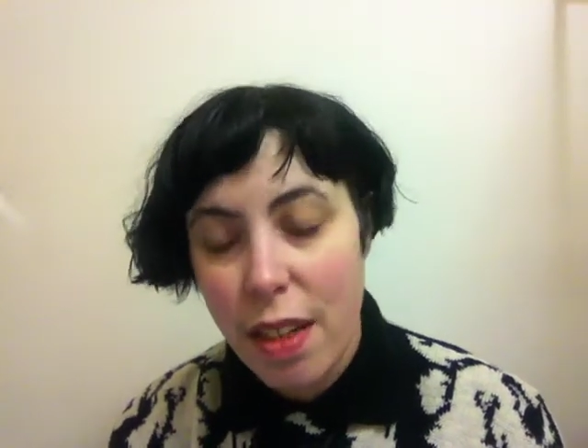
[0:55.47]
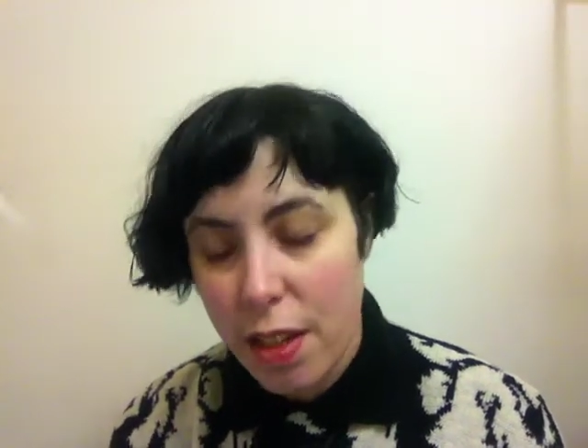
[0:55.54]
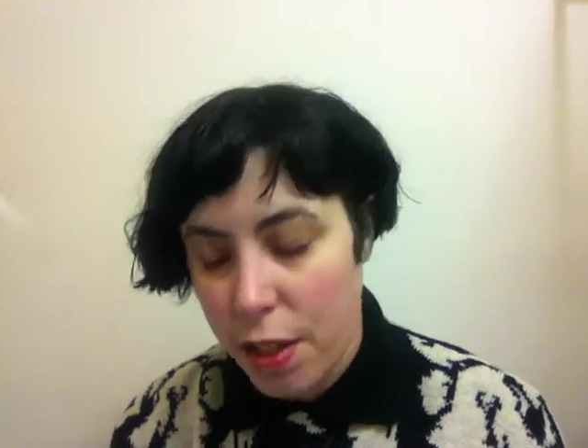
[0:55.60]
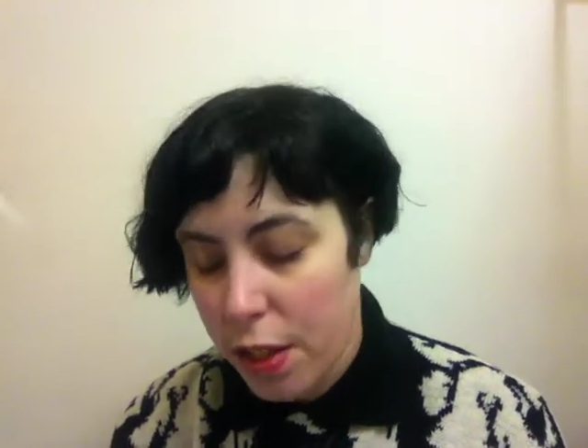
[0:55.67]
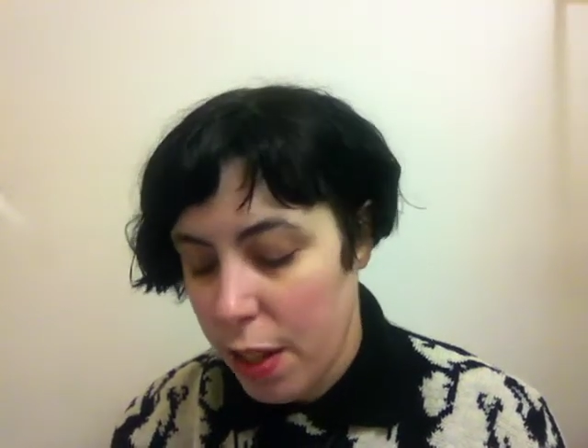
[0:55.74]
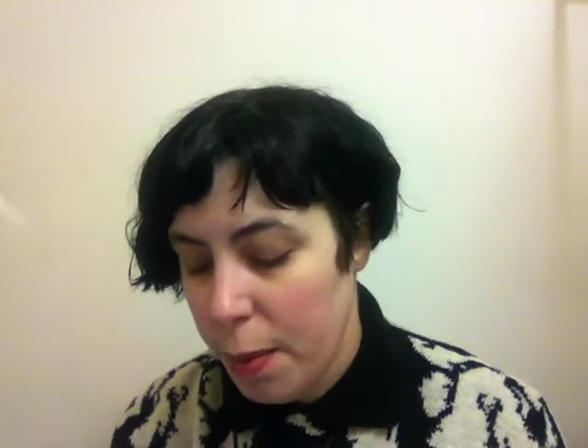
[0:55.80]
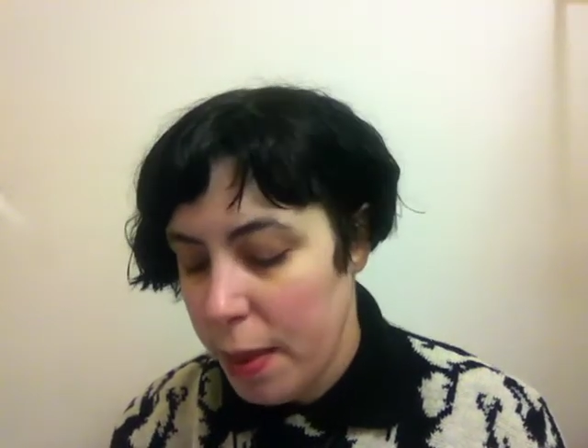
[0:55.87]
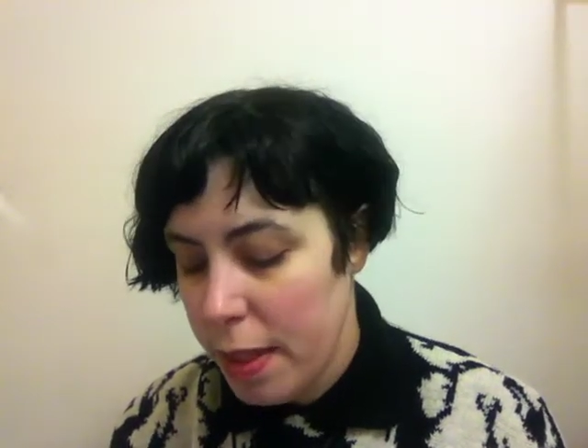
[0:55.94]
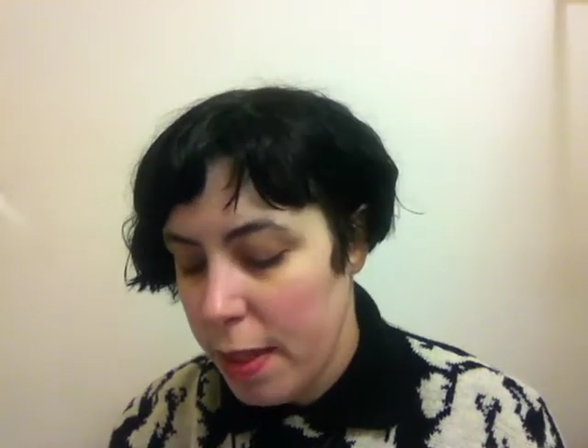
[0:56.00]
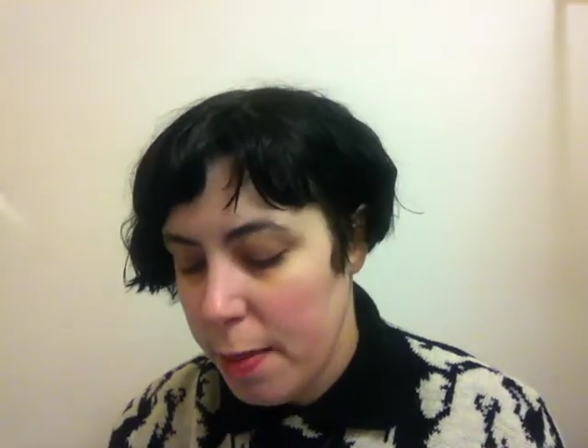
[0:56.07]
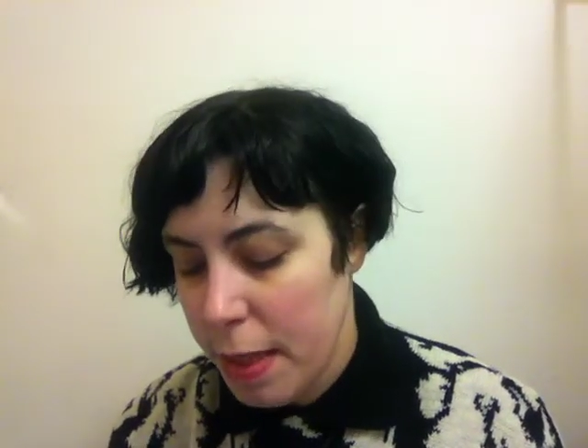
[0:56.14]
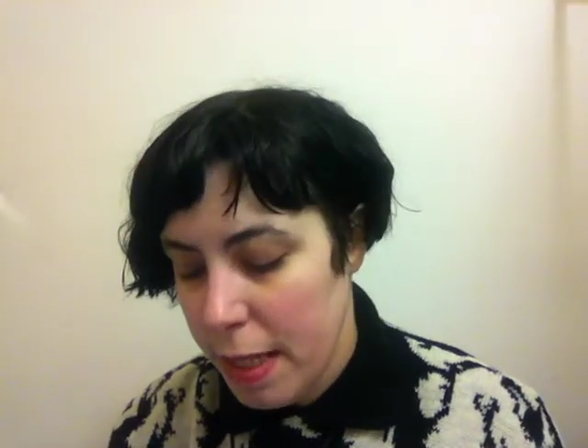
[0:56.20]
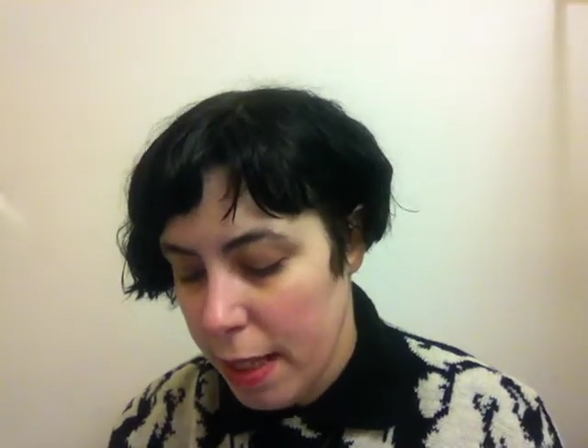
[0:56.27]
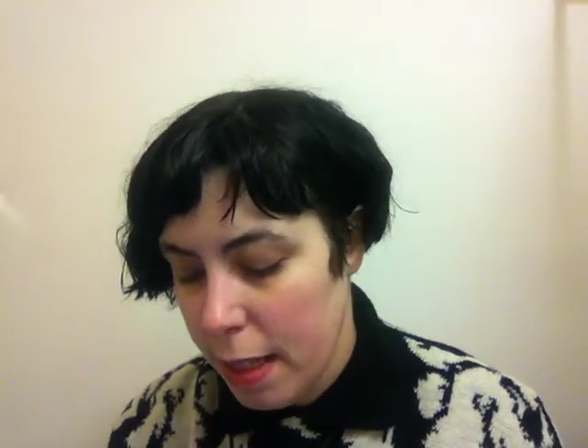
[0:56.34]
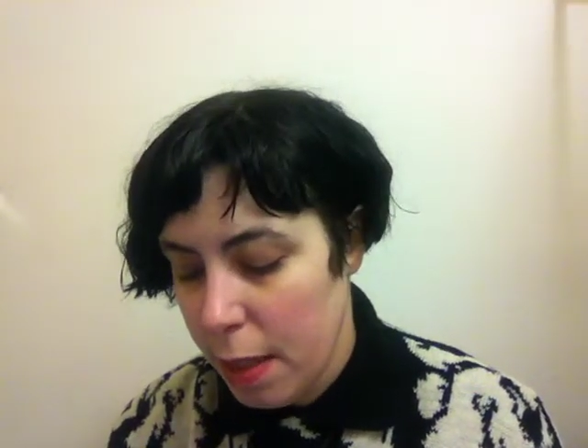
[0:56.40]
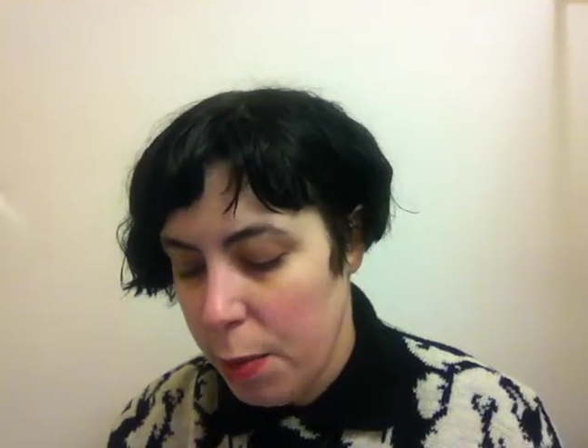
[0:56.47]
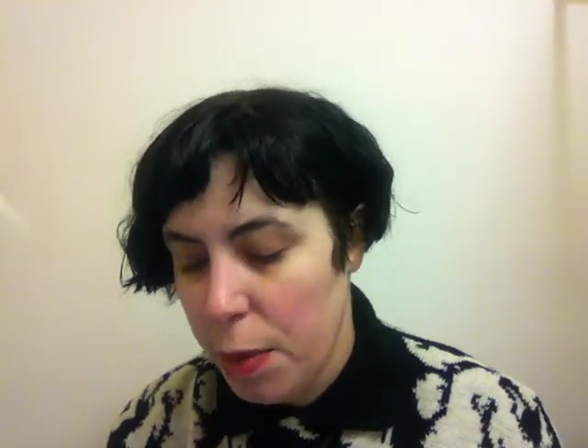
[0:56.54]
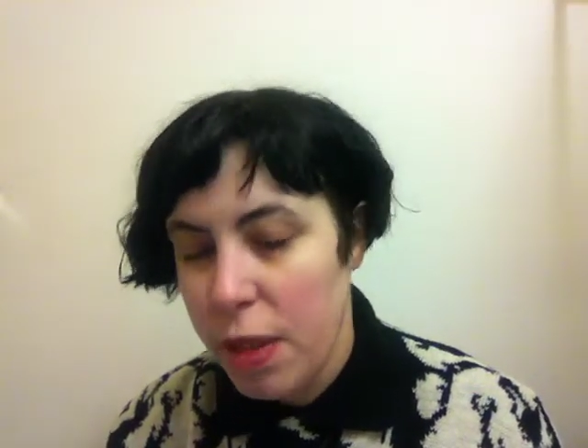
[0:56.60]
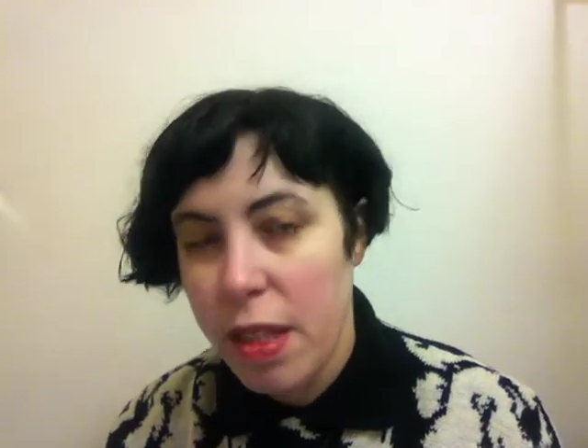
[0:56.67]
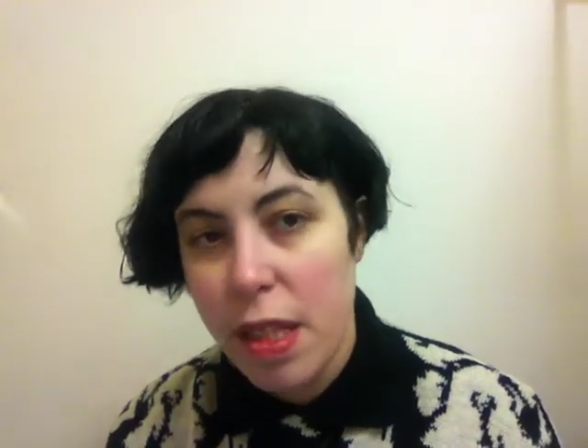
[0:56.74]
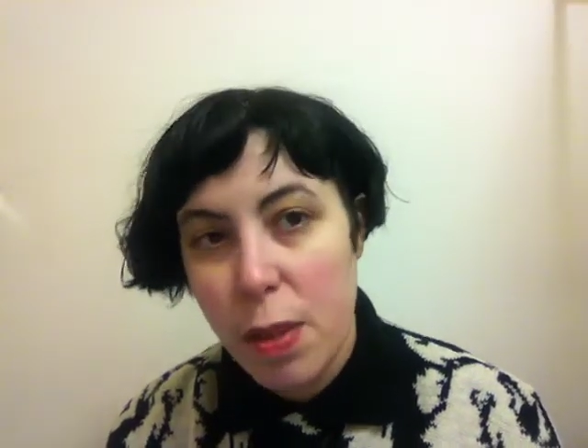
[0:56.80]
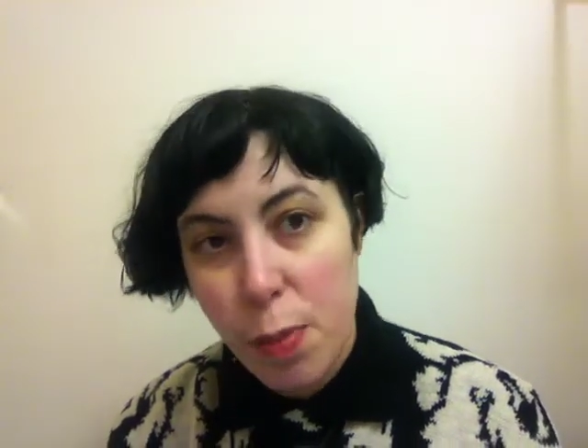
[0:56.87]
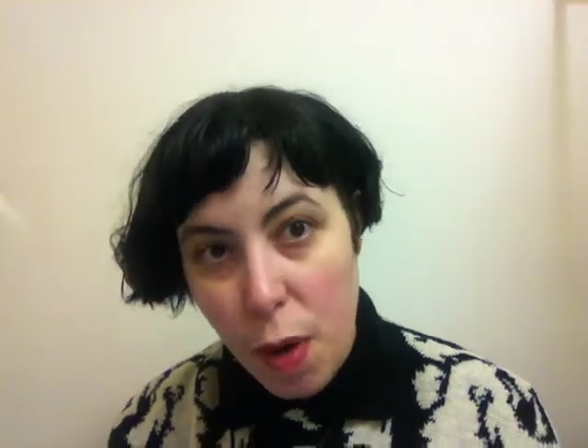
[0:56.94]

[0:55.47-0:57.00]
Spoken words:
you're going to be dealing with these